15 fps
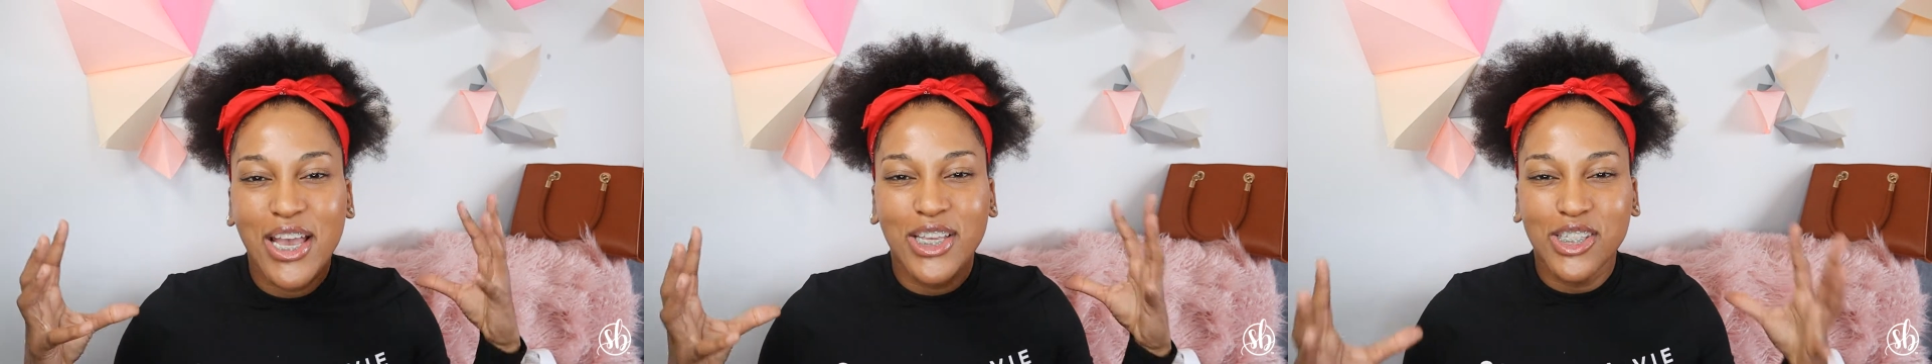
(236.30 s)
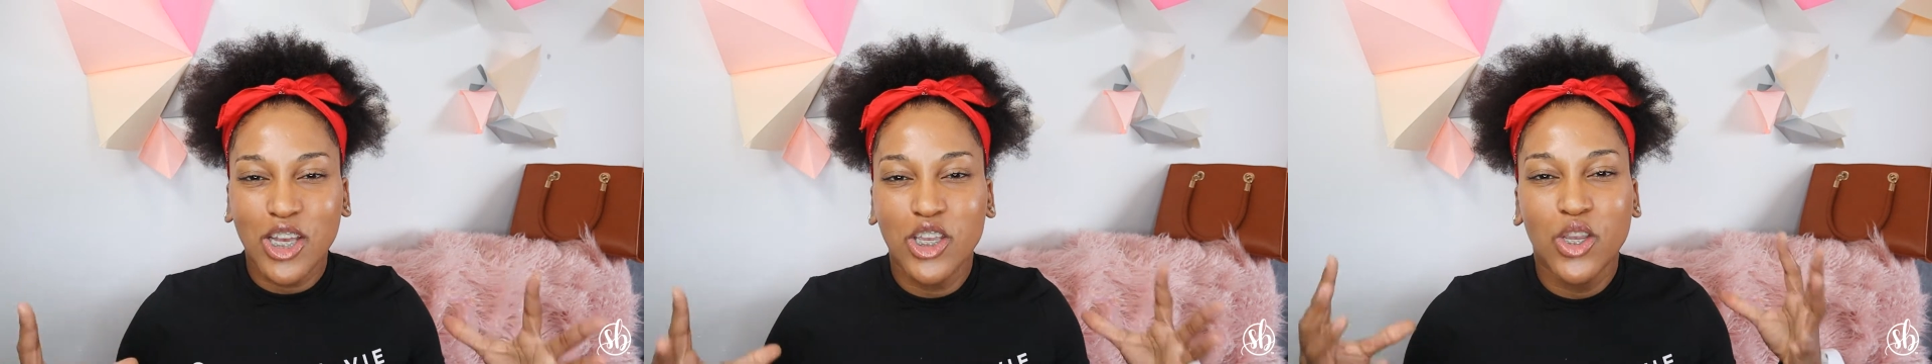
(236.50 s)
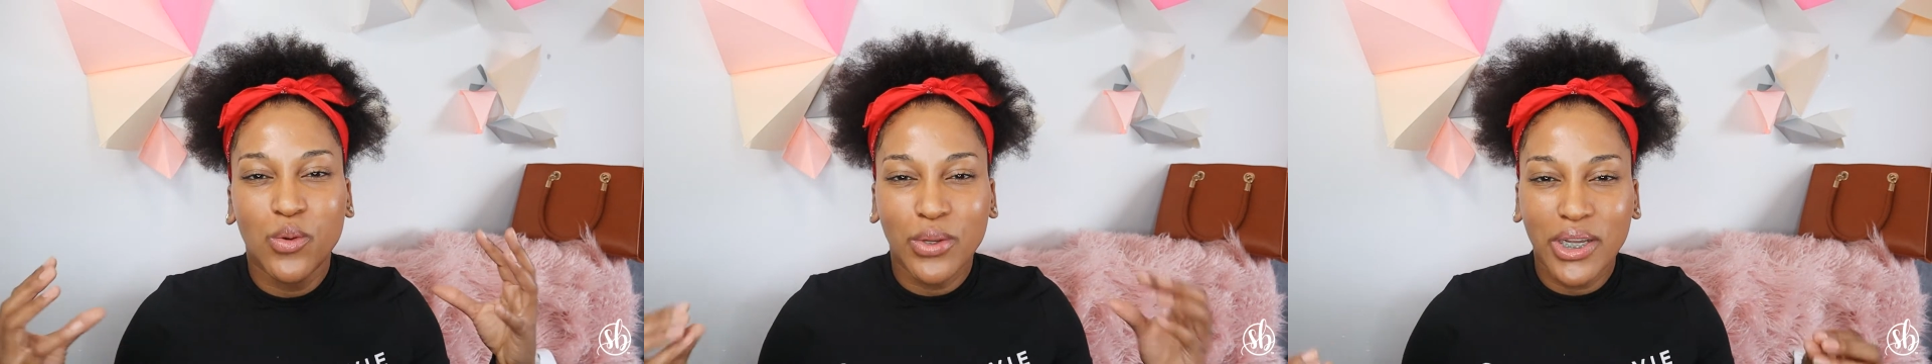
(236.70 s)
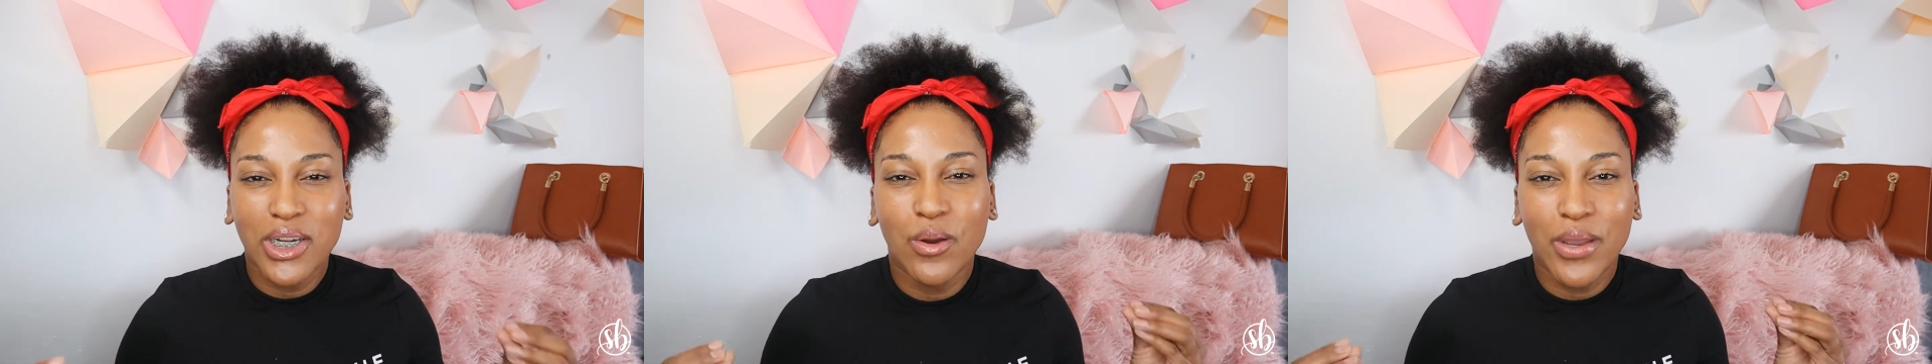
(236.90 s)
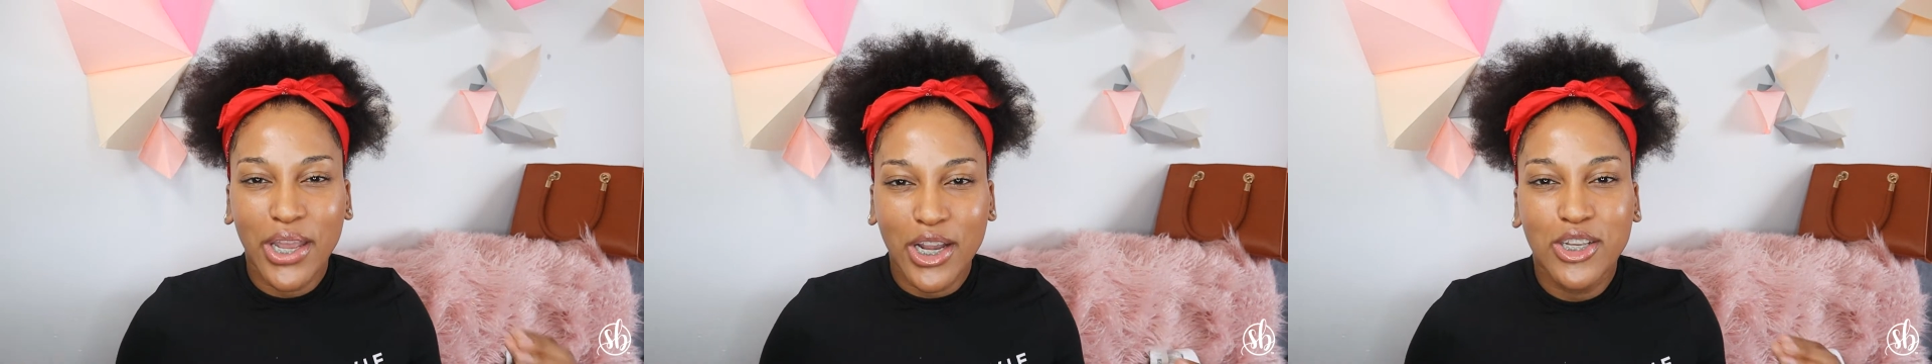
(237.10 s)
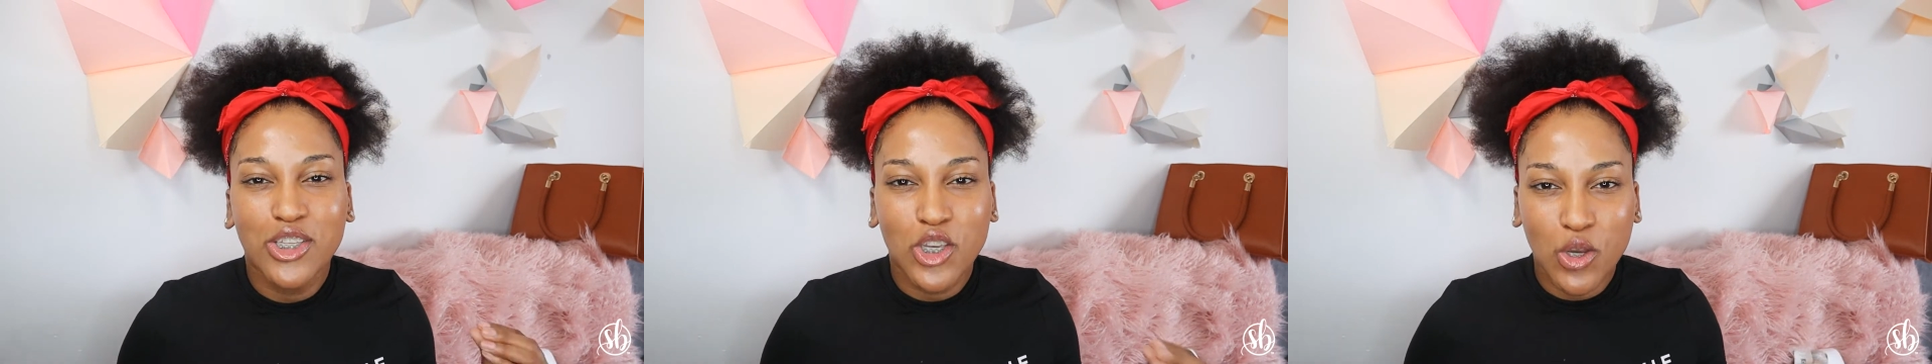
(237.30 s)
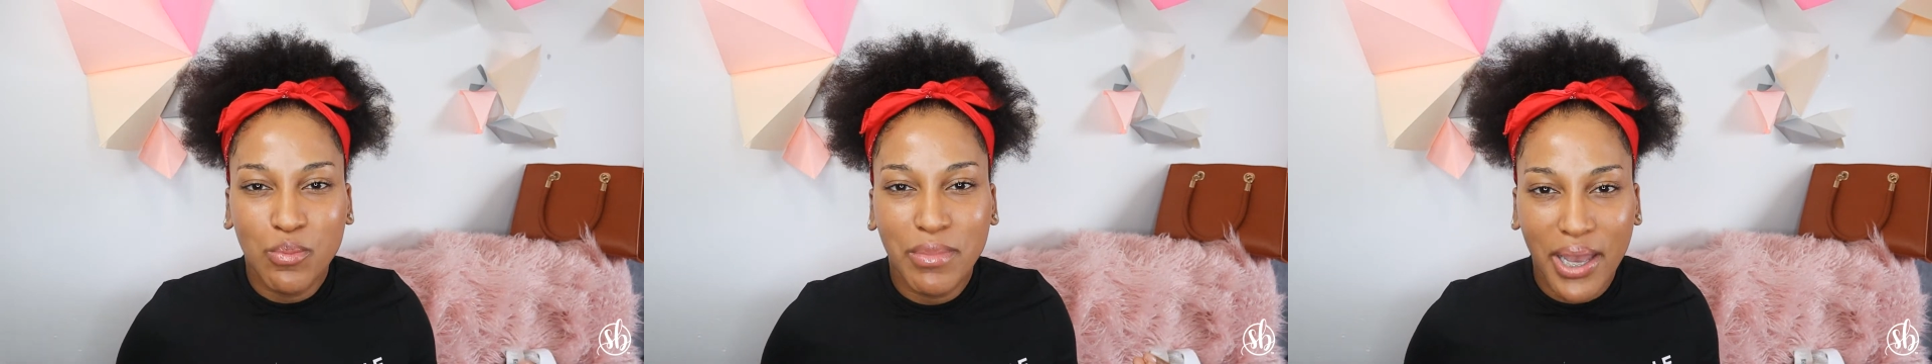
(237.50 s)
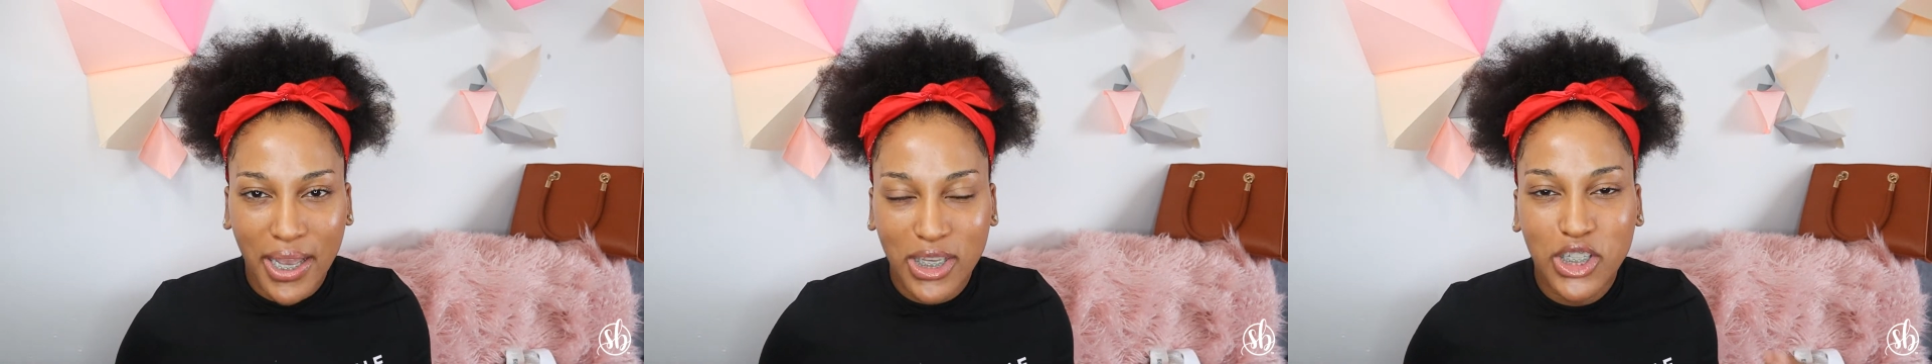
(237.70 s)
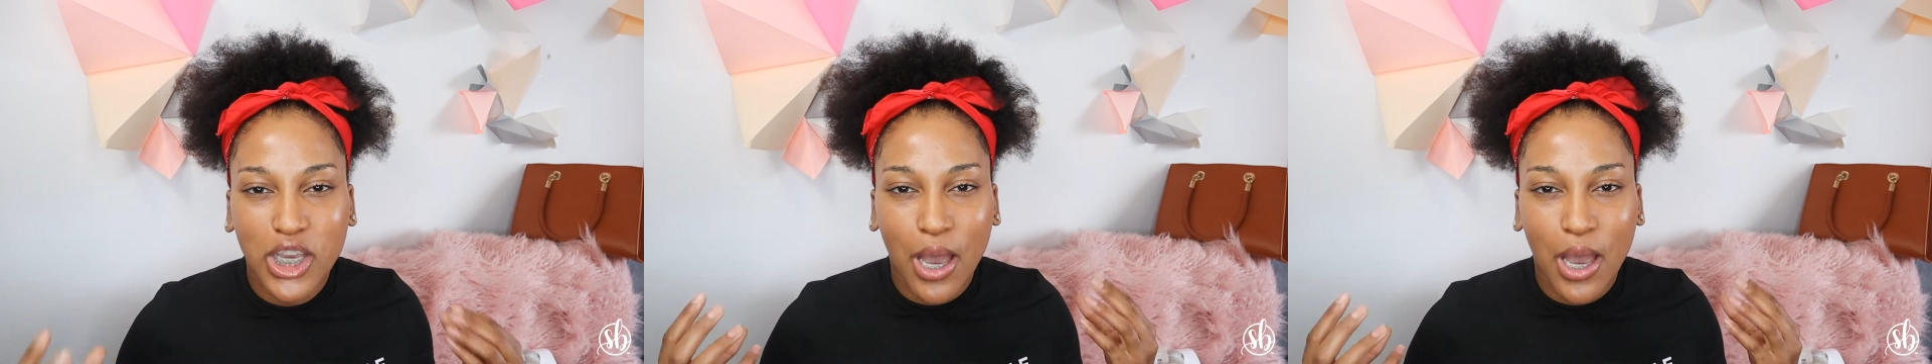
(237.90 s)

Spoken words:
So you really don't hear too much